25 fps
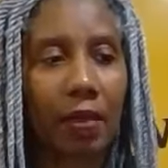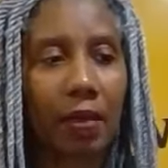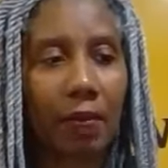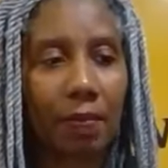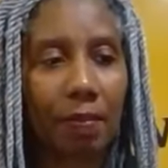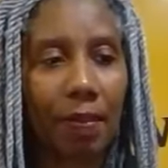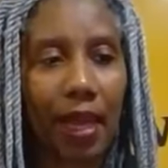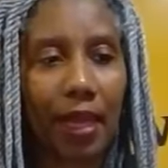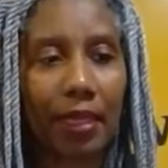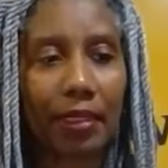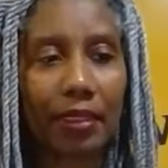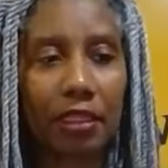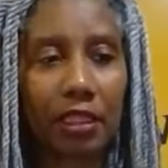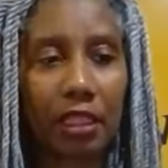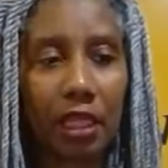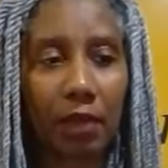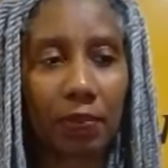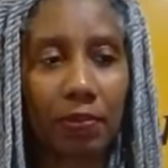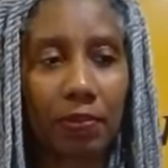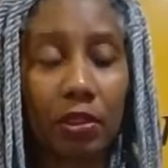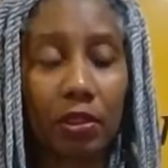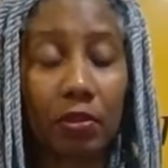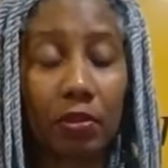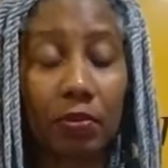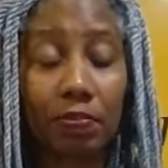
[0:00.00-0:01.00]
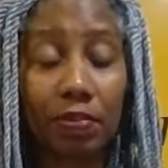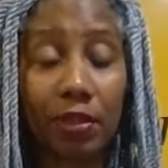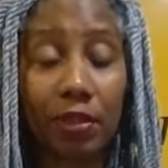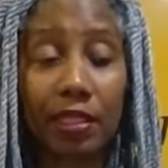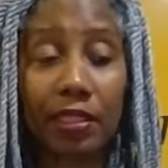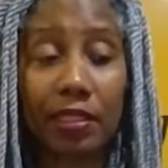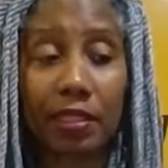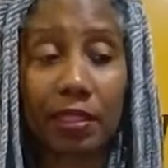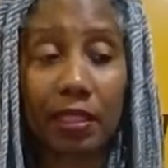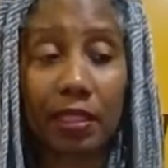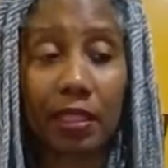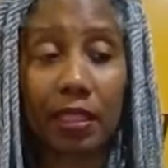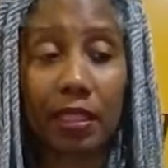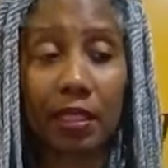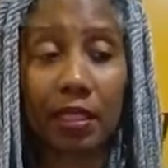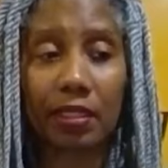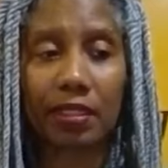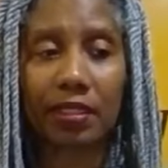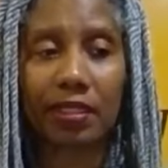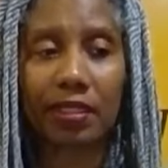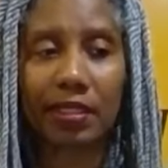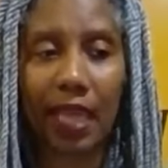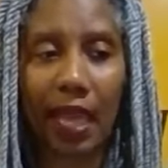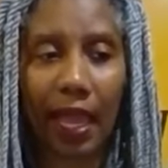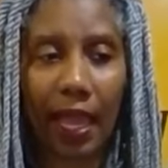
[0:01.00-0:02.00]
my
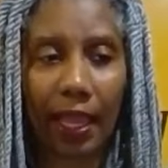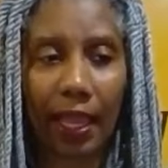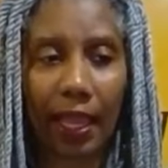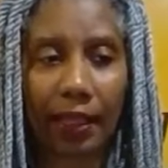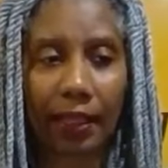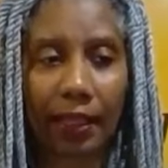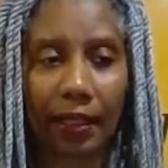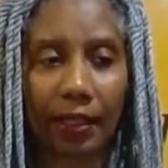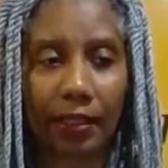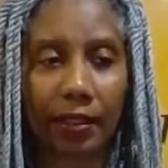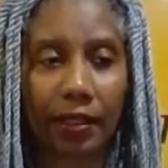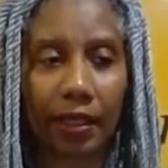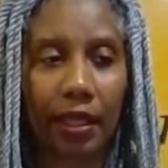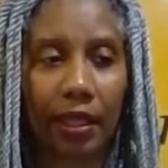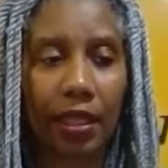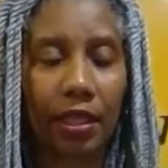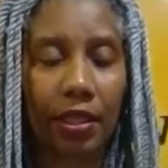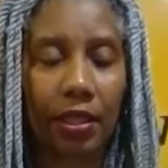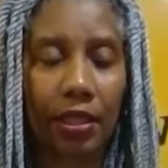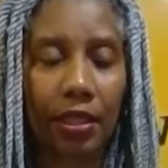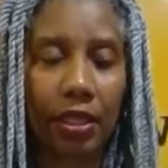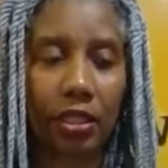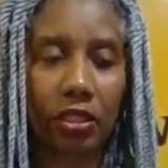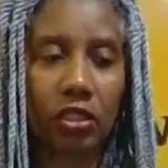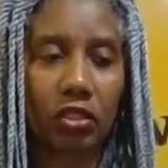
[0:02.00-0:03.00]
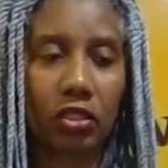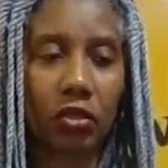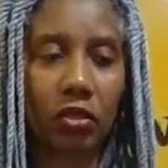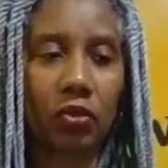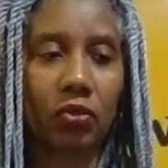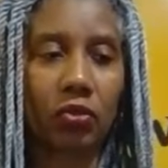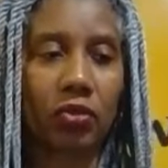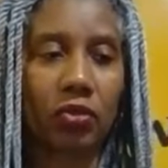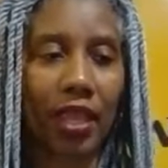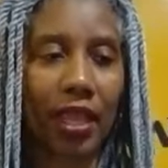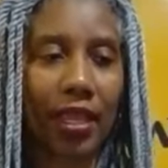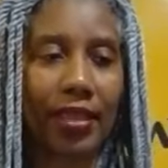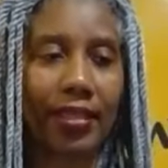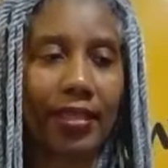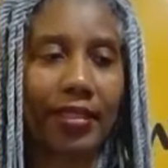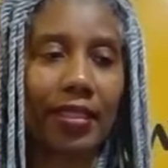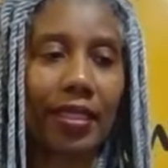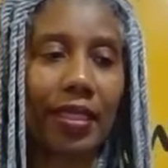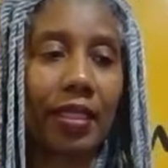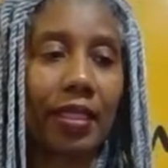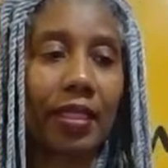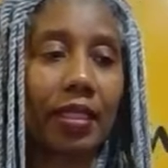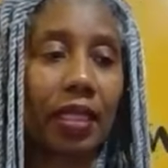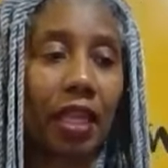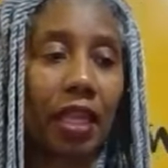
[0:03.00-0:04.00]
WBCs dying as soon as
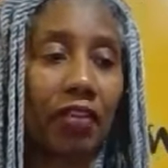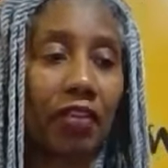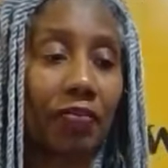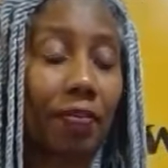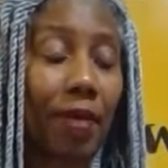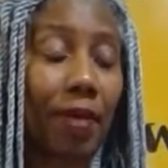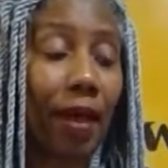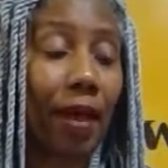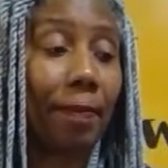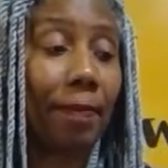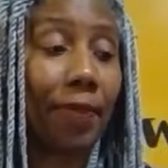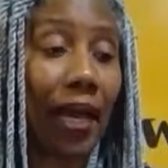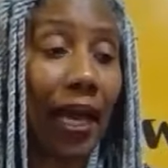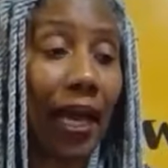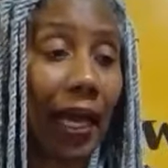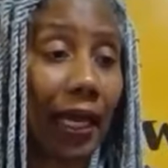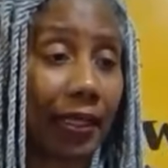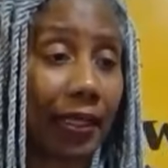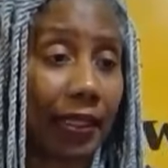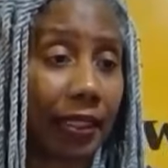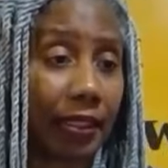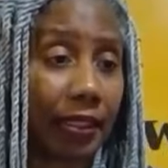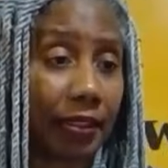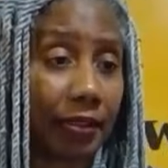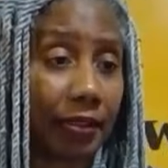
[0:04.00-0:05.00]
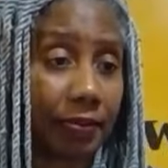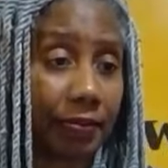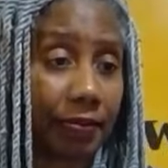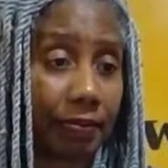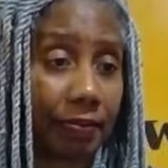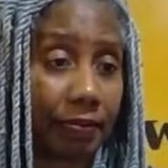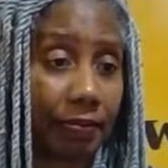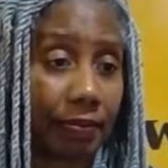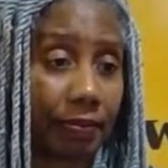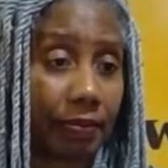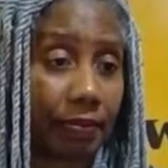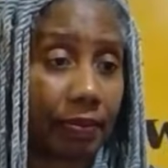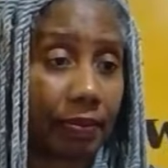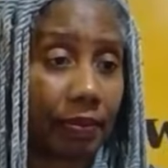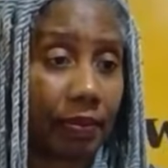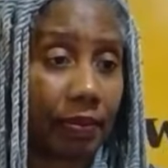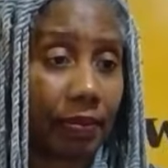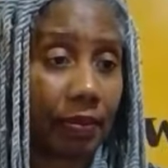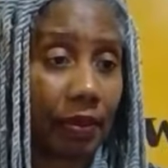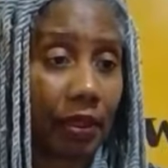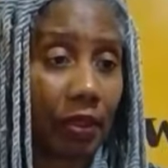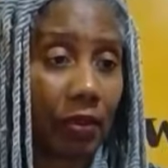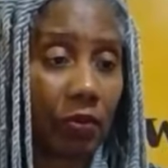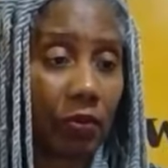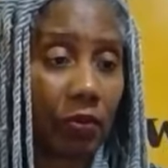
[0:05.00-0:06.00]
it left my body,
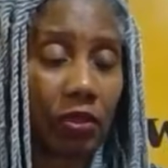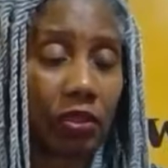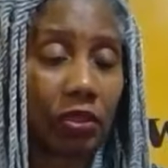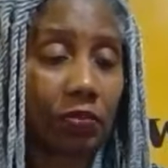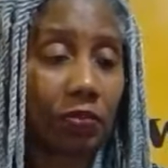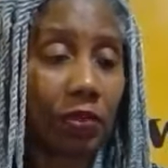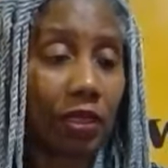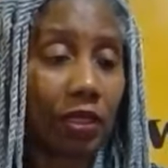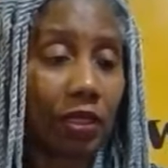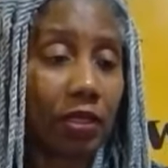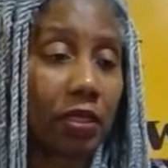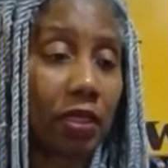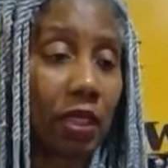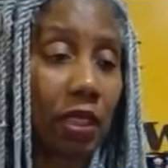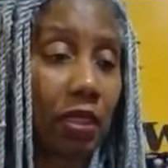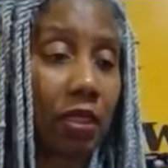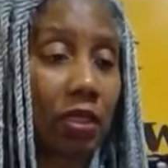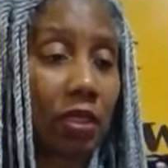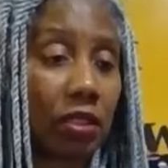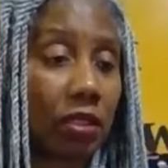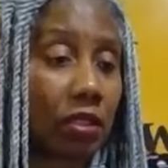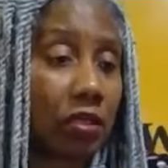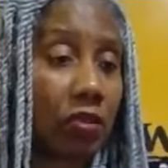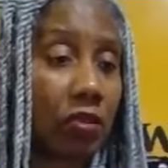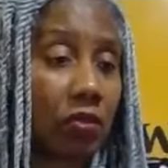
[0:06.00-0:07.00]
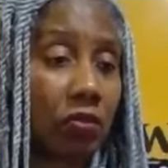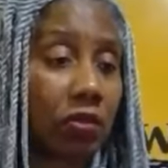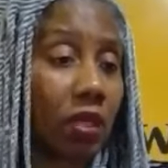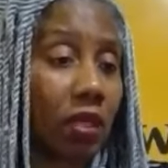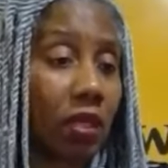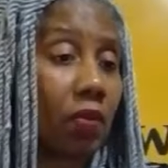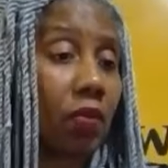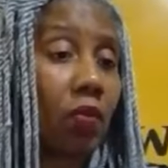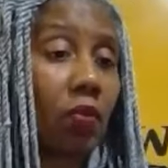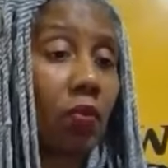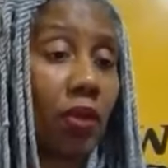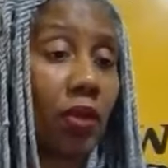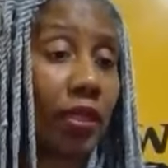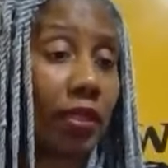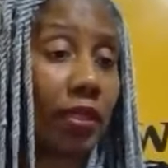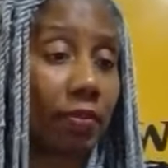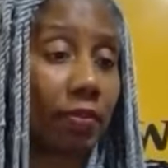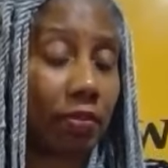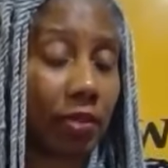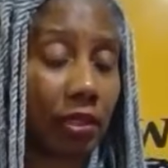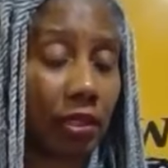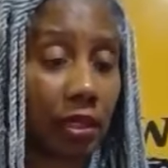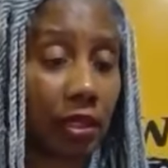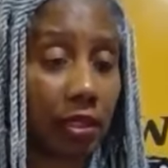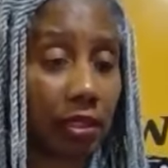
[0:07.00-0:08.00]
which means they couldn't do nothing with
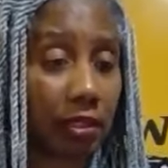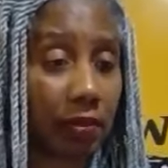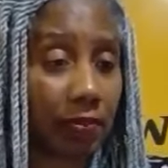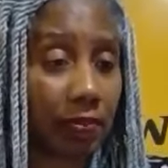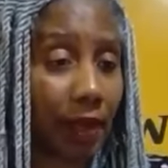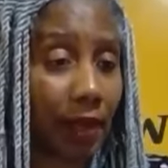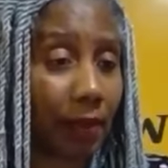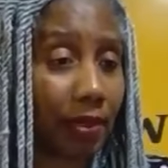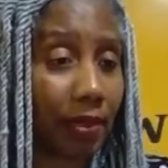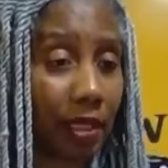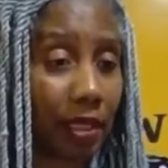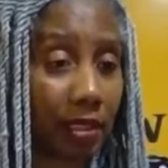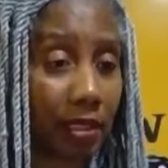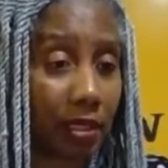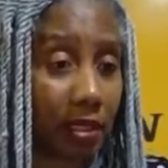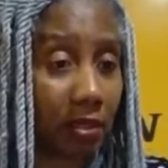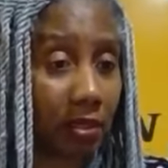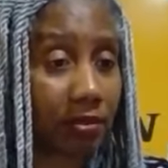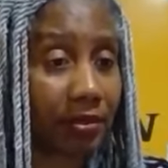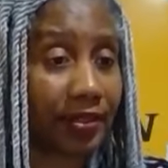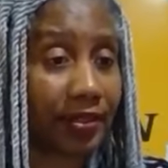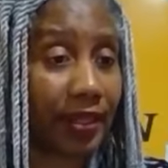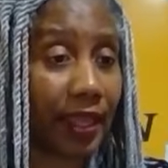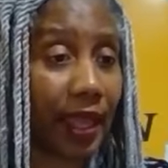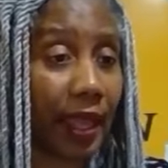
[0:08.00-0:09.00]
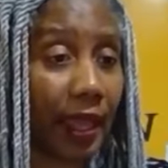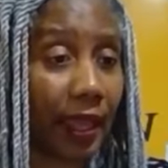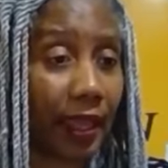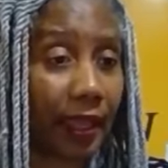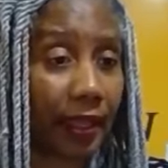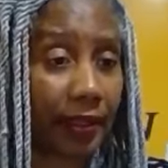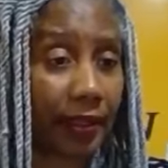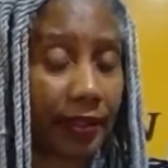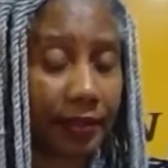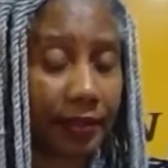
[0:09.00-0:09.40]
it because my blood cells died.